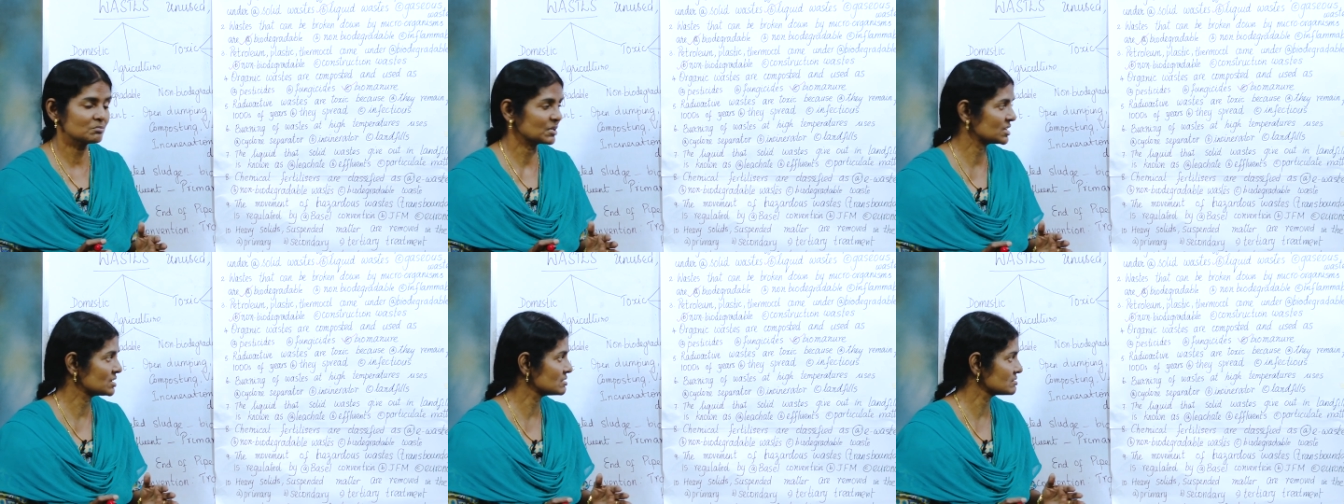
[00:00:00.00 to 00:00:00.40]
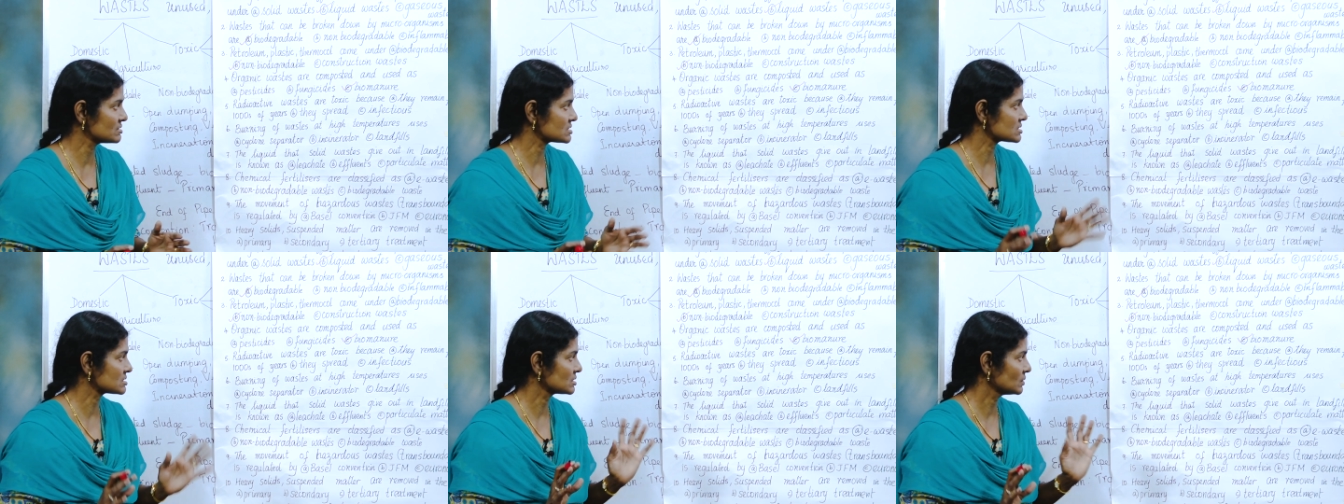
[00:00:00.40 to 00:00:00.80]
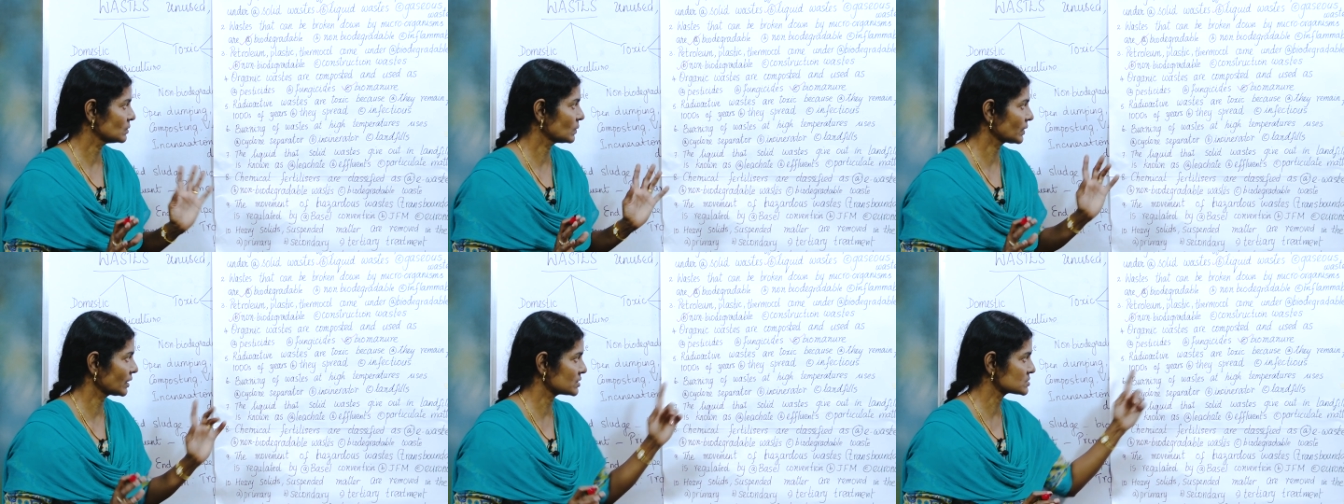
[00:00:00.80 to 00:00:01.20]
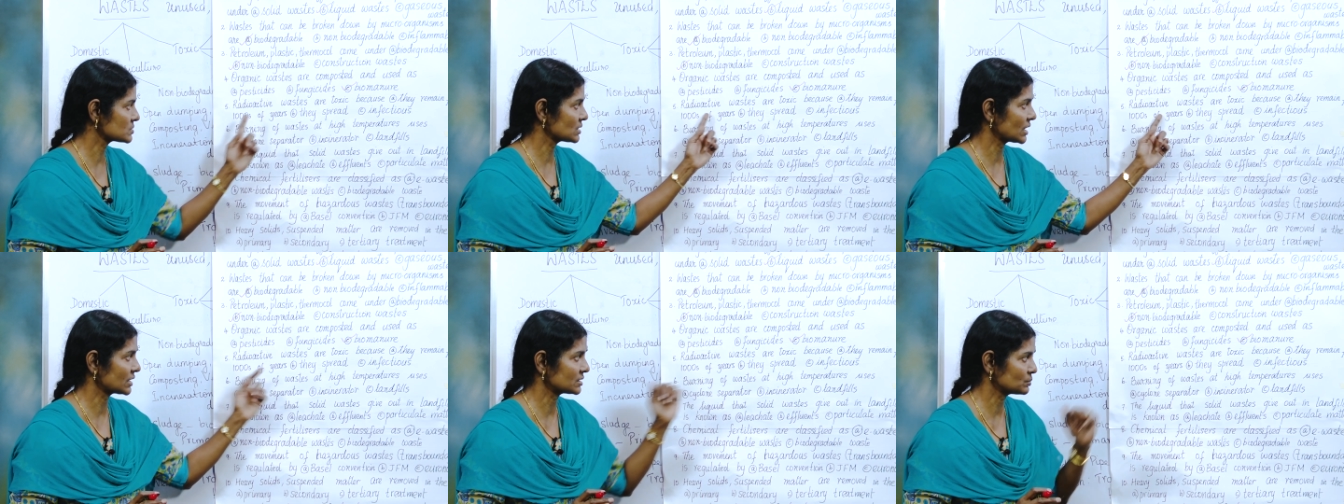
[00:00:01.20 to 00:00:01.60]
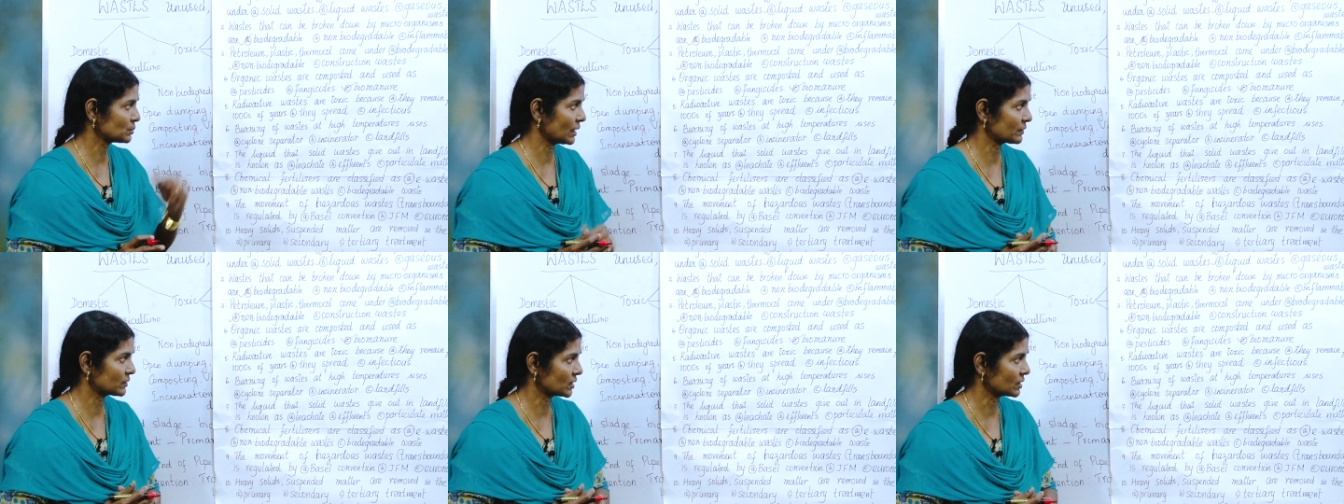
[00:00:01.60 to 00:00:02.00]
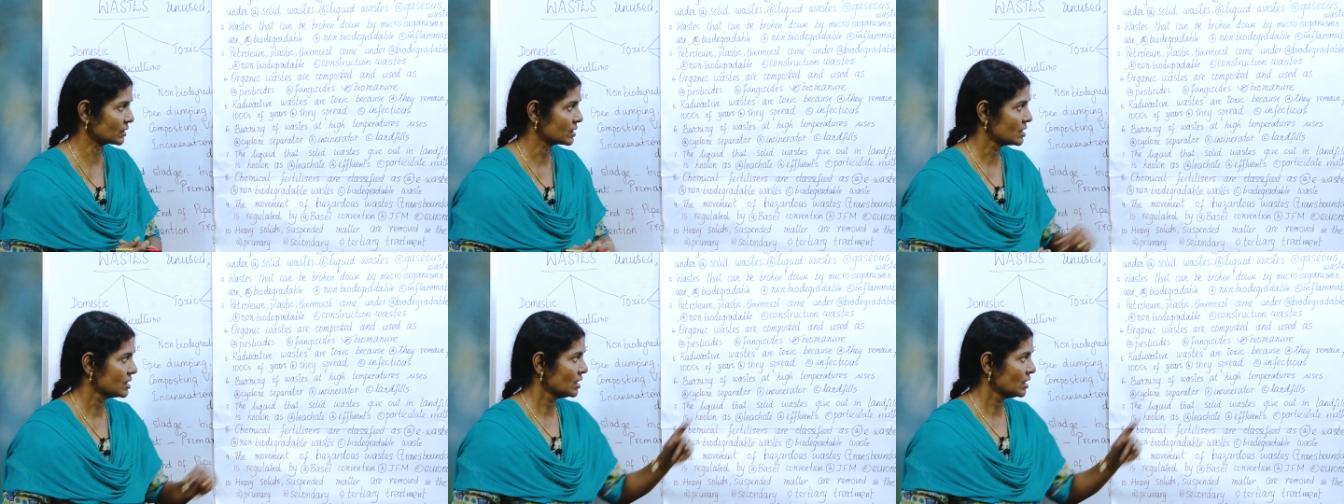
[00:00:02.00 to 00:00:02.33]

many years. Okay, so that is one thing.